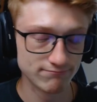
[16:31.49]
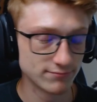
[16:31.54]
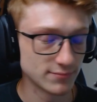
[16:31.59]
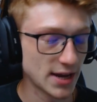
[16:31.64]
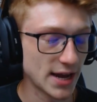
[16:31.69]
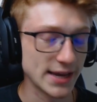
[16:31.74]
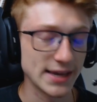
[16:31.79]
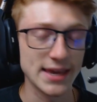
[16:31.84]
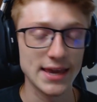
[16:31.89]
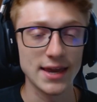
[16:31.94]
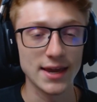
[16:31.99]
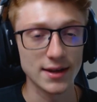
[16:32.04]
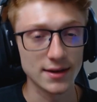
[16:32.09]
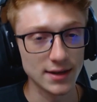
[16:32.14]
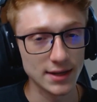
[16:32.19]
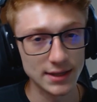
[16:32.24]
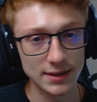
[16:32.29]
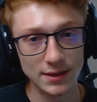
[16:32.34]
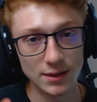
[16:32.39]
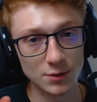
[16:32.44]
I can't.
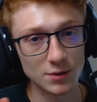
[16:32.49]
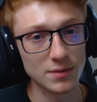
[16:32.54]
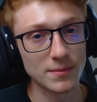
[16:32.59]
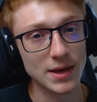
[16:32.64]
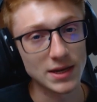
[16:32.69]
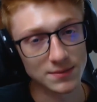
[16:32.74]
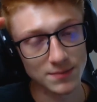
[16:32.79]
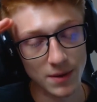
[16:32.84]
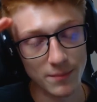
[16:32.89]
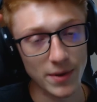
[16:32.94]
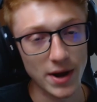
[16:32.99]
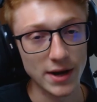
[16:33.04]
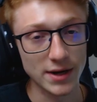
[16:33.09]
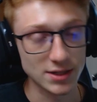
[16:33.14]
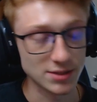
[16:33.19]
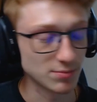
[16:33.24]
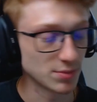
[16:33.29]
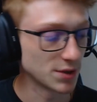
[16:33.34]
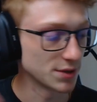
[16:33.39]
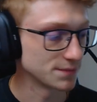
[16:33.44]
It literally makes my mind
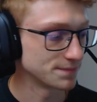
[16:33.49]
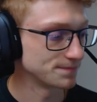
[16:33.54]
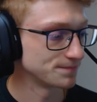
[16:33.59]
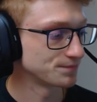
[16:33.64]
explode.